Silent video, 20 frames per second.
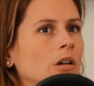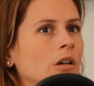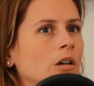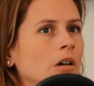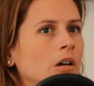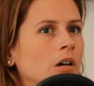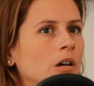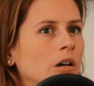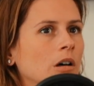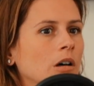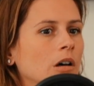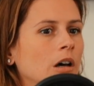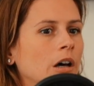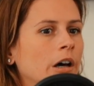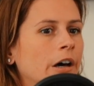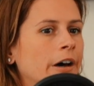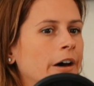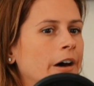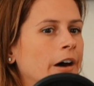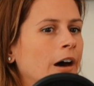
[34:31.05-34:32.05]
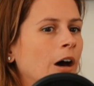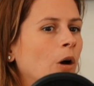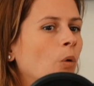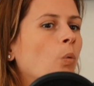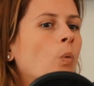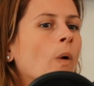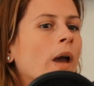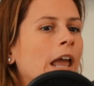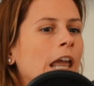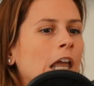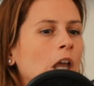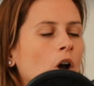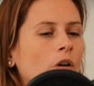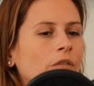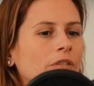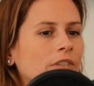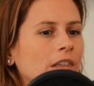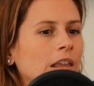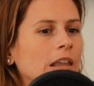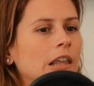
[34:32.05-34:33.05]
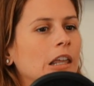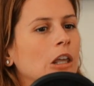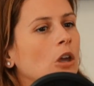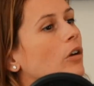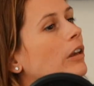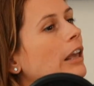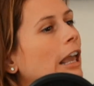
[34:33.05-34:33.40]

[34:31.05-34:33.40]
uh, a way of thinking,